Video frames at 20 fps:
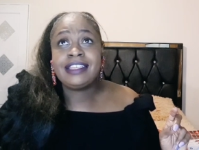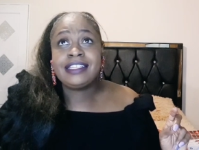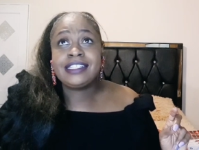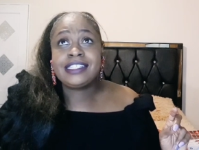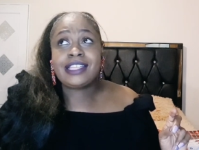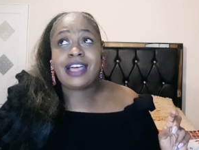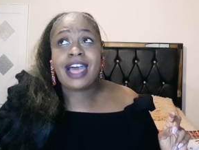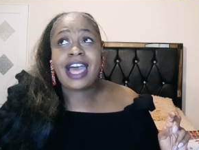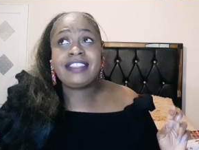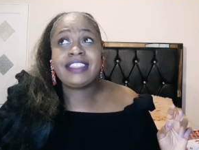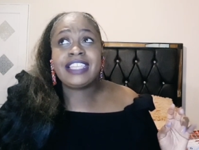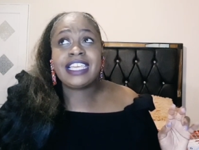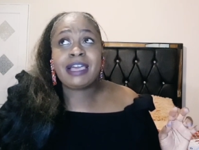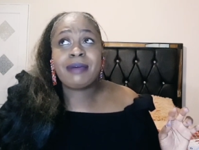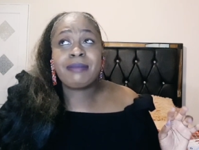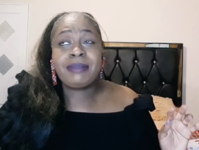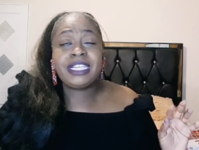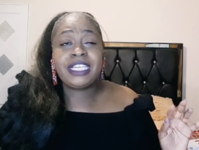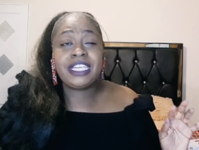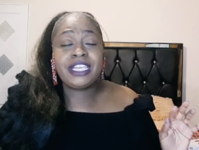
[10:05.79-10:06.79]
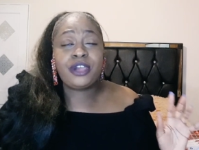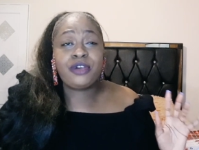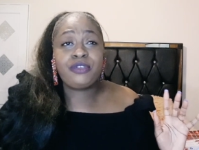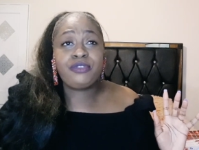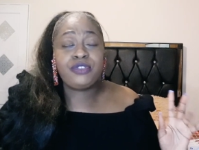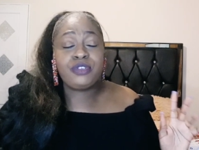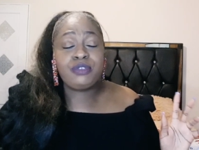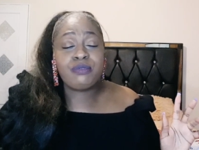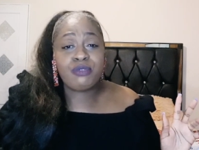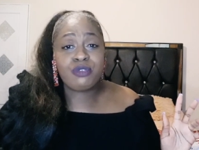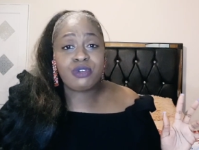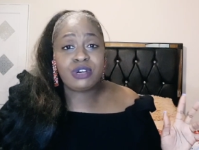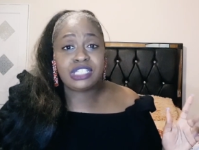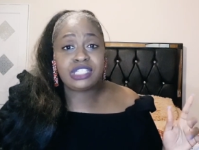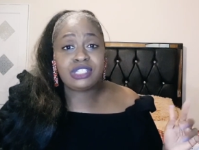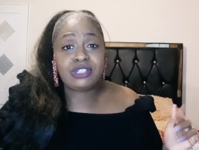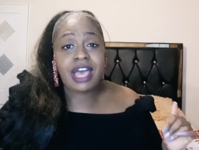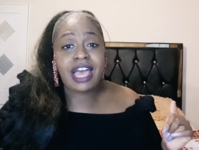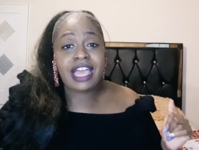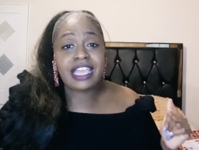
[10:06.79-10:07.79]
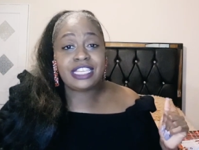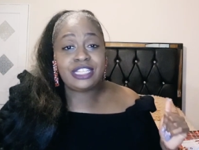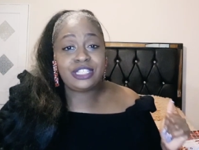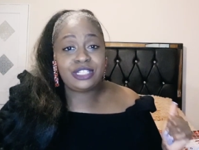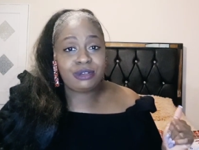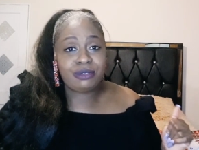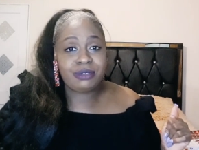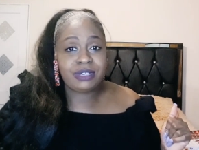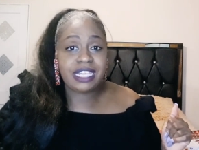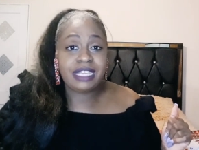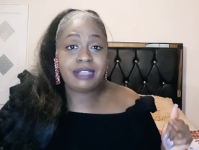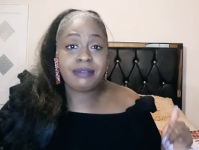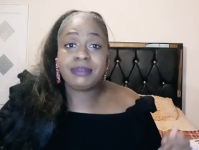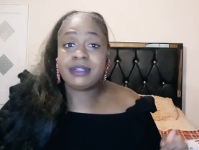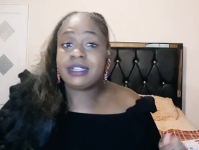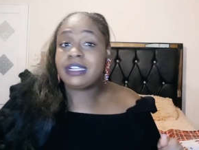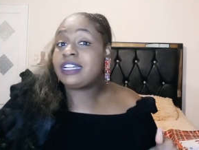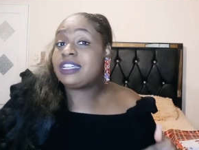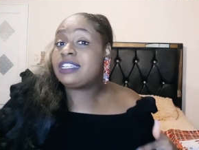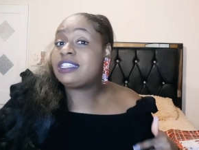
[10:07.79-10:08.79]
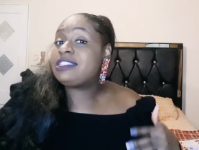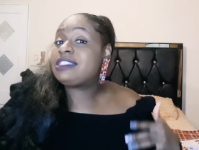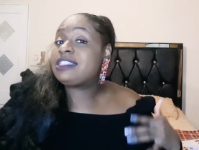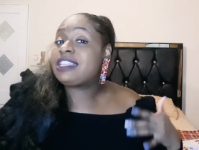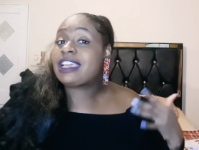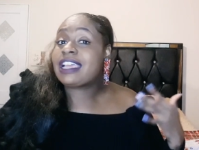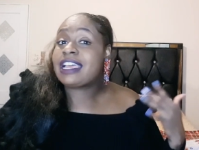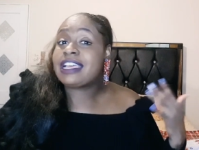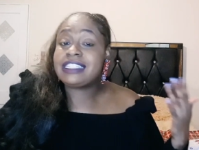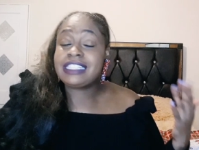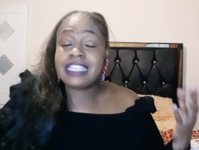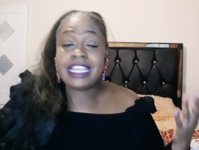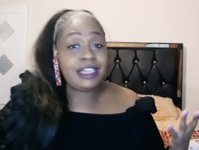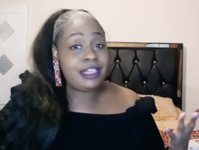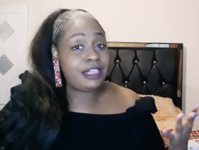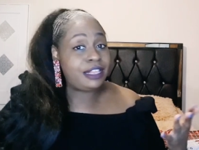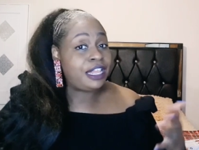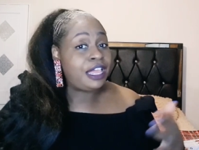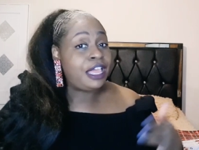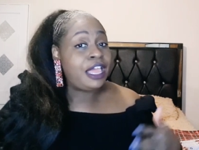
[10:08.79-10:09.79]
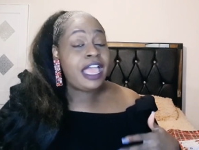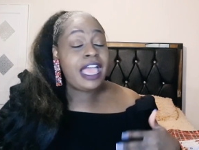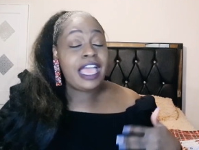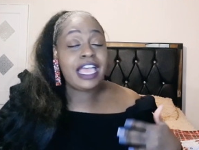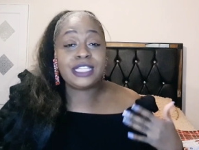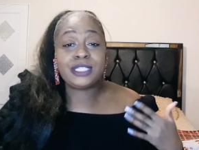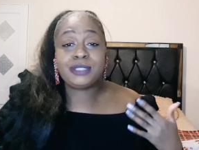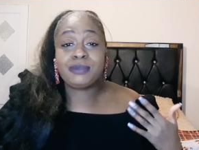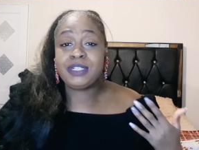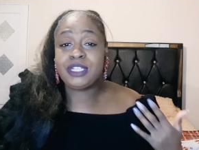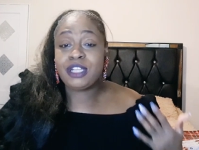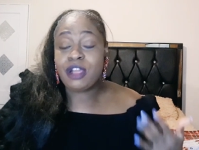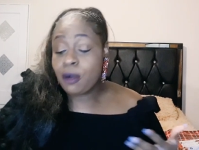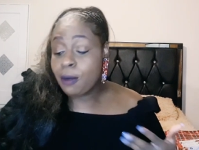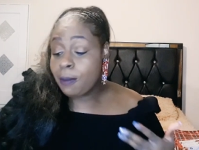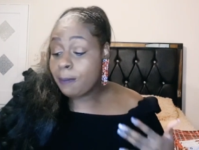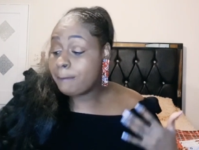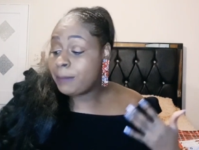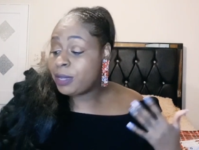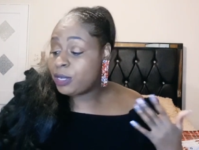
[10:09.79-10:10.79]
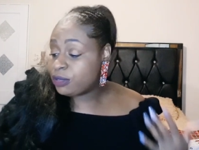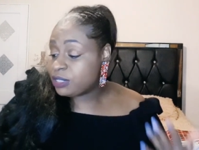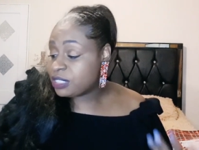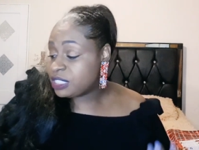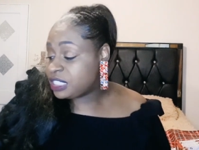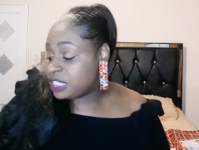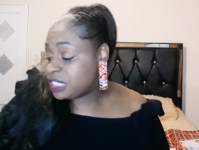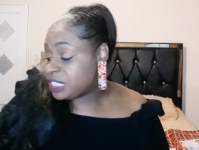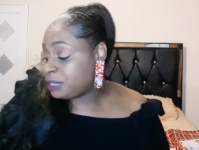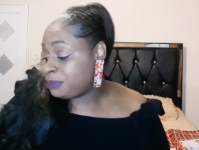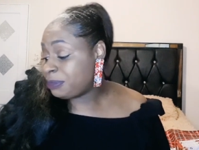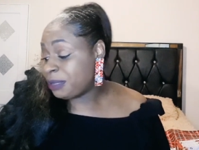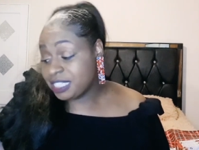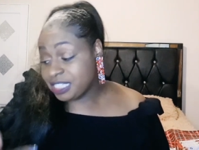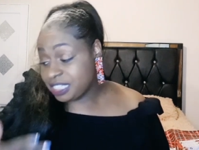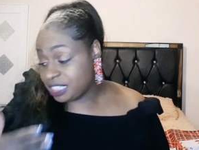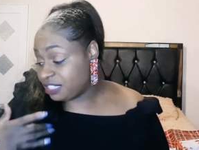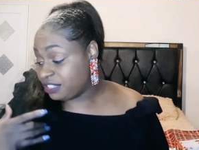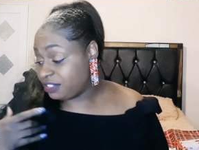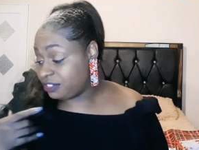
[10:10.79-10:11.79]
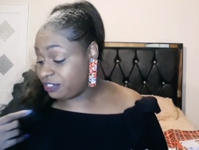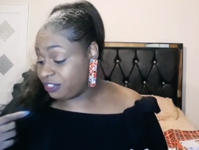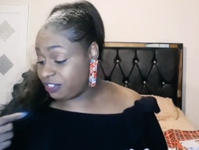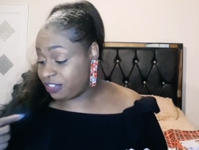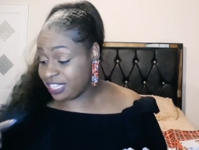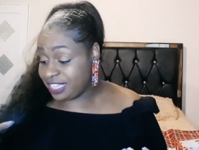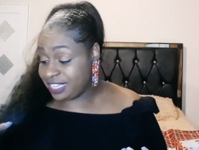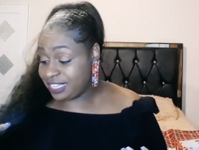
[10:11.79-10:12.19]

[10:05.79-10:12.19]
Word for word: So I think I'm going to get a few more so I can donate because, like I said, as we know, milk is expensive.